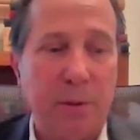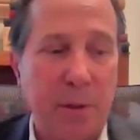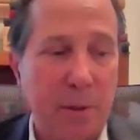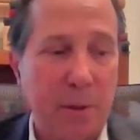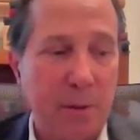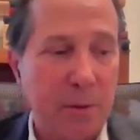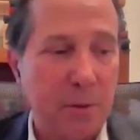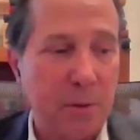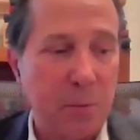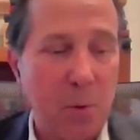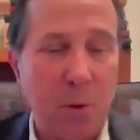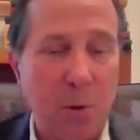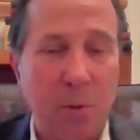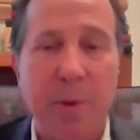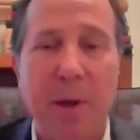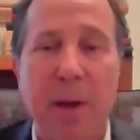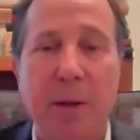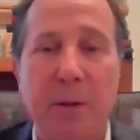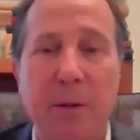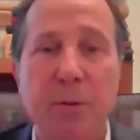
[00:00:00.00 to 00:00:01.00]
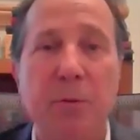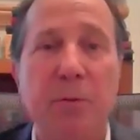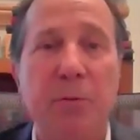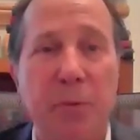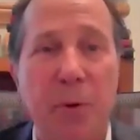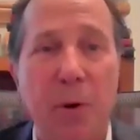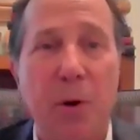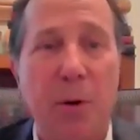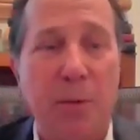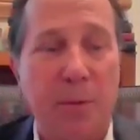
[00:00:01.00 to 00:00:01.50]
it's swung back too
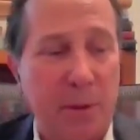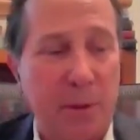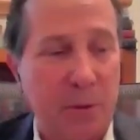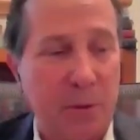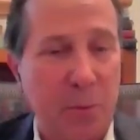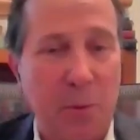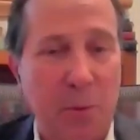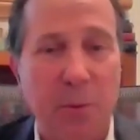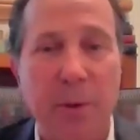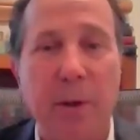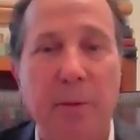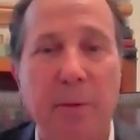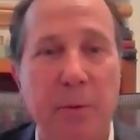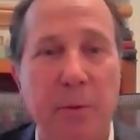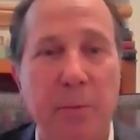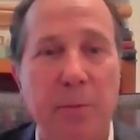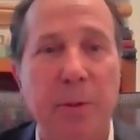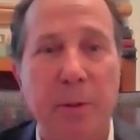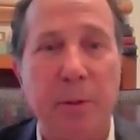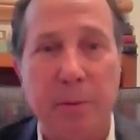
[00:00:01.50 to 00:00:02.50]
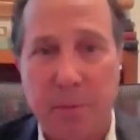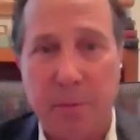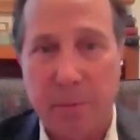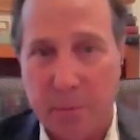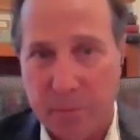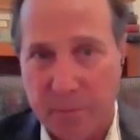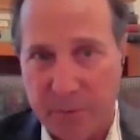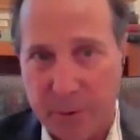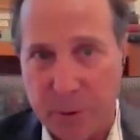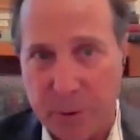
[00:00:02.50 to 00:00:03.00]
far, and that's what we have to be
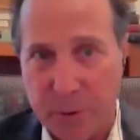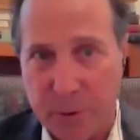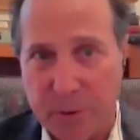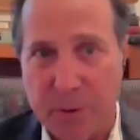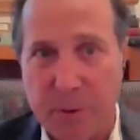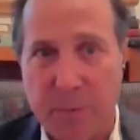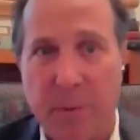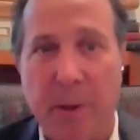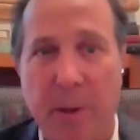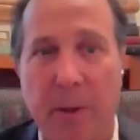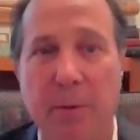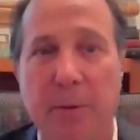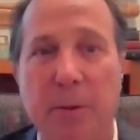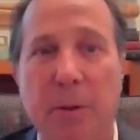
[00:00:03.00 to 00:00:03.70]
vigilant about,